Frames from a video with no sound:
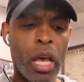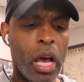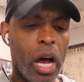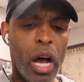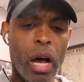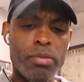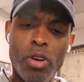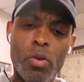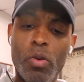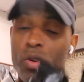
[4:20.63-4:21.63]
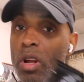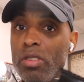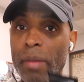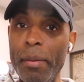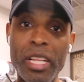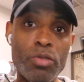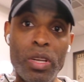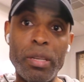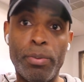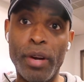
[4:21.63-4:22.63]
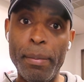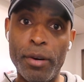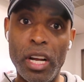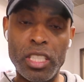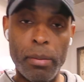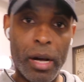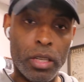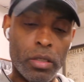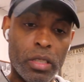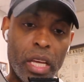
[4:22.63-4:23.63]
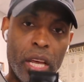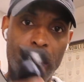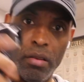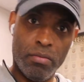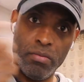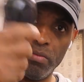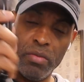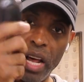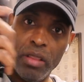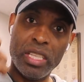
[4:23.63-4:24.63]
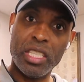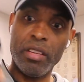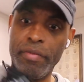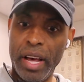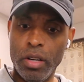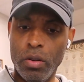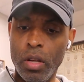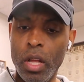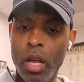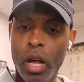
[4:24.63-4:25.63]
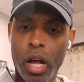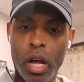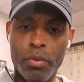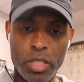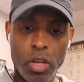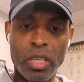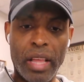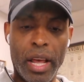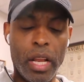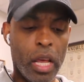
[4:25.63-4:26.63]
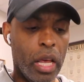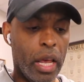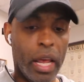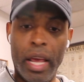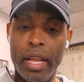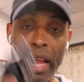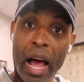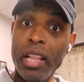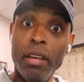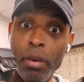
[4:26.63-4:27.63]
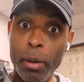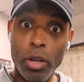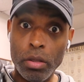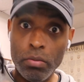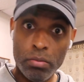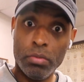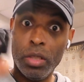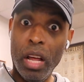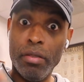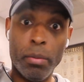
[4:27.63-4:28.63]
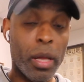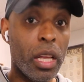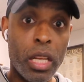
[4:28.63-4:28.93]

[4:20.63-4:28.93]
So who knows, maybe this was a pre-production model and now this is the final result of that. And I love them both, love them.